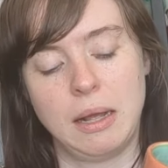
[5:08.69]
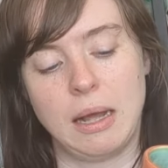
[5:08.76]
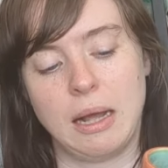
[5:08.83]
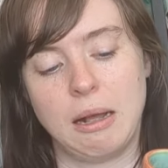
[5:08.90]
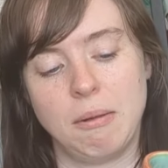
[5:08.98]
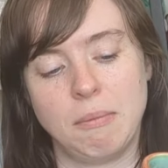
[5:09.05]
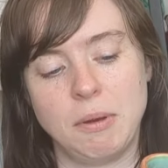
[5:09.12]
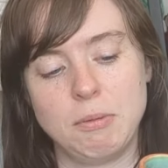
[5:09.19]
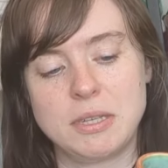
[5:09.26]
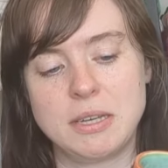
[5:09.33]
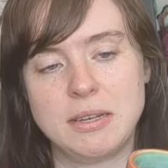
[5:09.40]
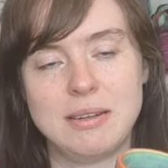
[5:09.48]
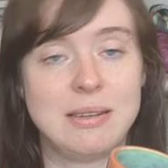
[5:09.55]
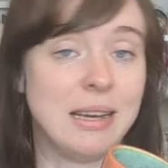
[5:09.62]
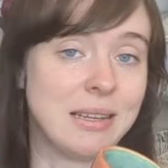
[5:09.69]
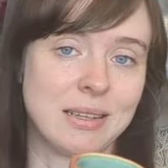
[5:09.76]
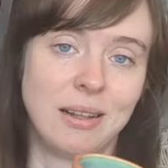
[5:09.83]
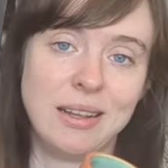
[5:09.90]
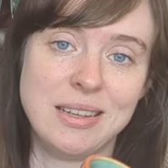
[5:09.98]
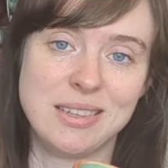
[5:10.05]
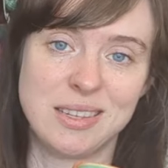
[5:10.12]
It was good to test
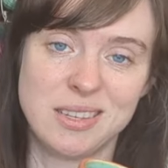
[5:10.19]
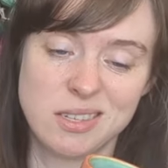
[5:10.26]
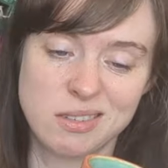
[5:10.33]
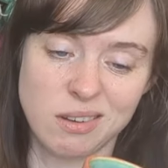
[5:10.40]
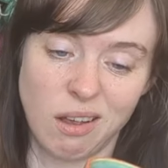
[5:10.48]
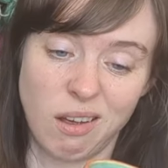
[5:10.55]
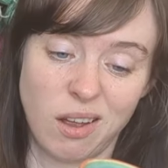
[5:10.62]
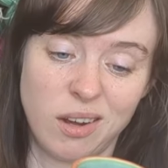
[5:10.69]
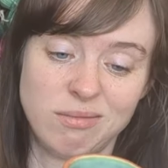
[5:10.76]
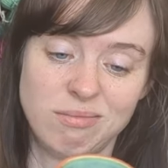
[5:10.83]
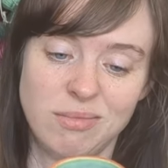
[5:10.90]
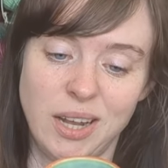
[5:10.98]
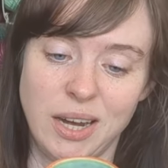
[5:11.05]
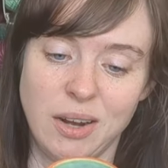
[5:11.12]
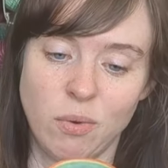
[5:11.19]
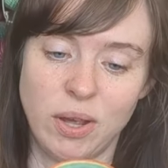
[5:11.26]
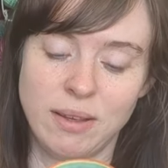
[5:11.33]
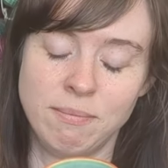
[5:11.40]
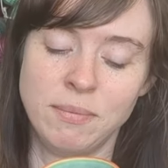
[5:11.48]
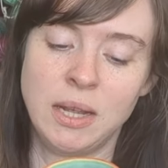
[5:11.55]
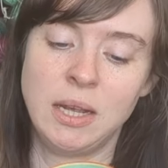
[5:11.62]
glazes on
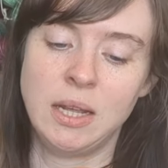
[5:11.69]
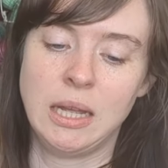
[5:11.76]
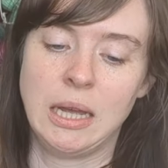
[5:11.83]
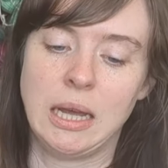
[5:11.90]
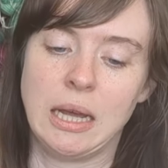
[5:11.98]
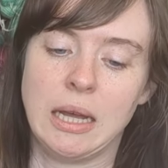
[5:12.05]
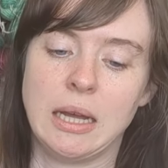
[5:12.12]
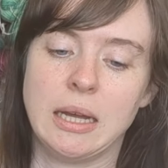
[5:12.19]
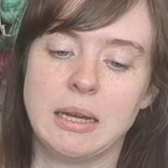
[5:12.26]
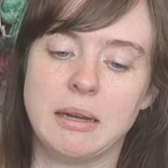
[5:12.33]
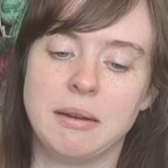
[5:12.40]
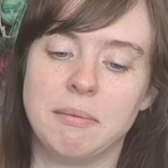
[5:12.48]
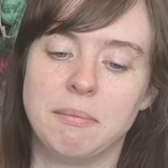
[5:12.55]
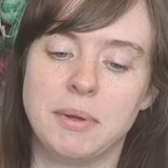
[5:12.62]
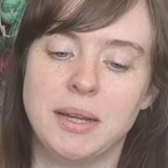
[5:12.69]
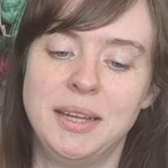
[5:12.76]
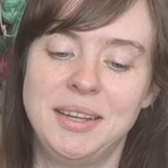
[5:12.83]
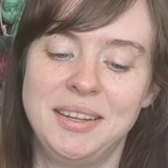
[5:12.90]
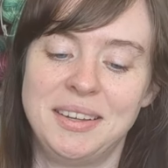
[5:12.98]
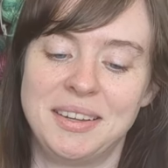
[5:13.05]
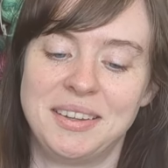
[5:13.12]
anyway. On
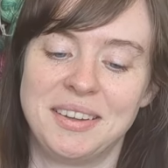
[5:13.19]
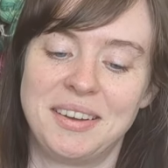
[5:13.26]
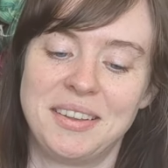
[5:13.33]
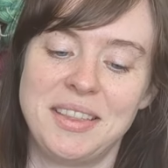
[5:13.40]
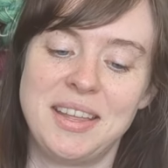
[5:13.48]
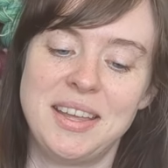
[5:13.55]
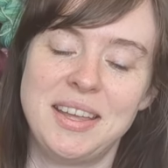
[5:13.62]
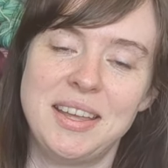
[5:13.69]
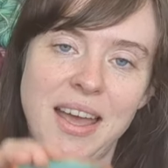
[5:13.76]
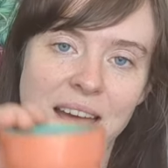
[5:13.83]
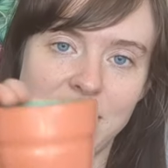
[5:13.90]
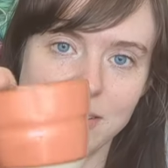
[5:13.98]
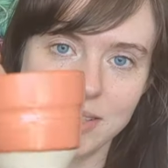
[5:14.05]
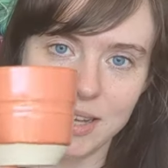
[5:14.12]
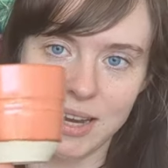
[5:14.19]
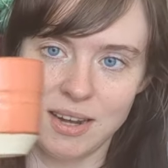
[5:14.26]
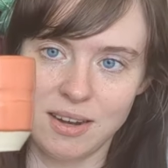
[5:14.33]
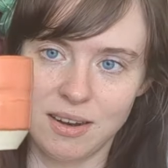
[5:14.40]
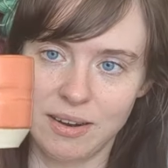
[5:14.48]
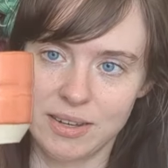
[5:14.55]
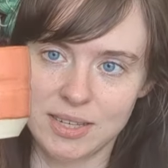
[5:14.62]
the outside
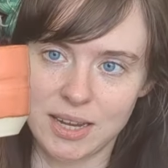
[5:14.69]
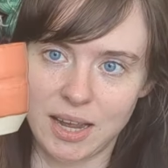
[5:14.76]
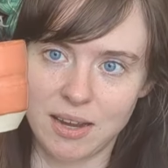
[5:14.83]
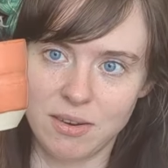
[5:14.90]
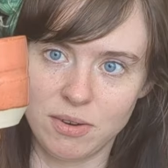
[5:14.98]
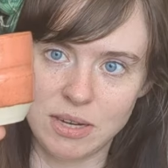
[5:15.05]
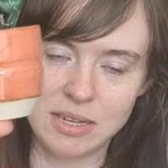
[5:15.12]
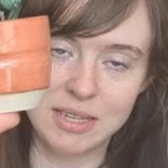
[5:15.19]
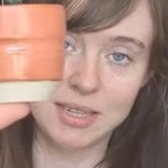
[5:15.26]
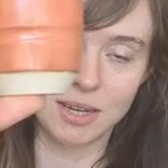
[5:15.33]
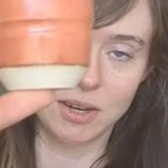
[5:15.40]
here is Coyote's